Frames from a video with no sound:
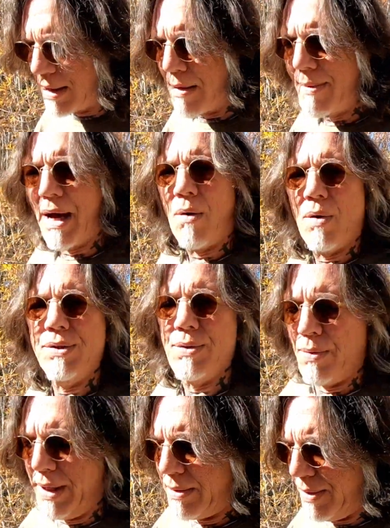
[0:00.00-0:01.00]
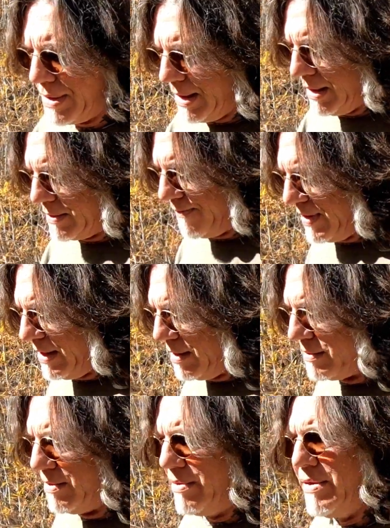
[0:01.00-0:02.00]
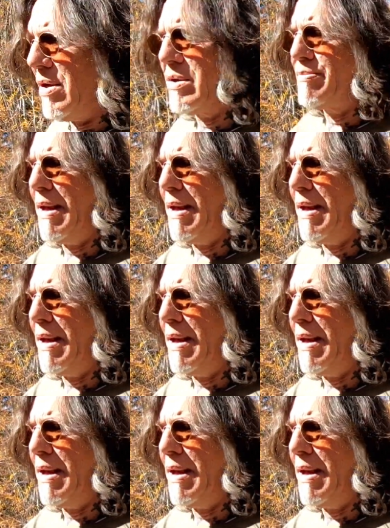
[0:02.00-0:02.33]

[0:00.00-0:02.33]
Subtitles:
to come out once a week with these videos. Who knows?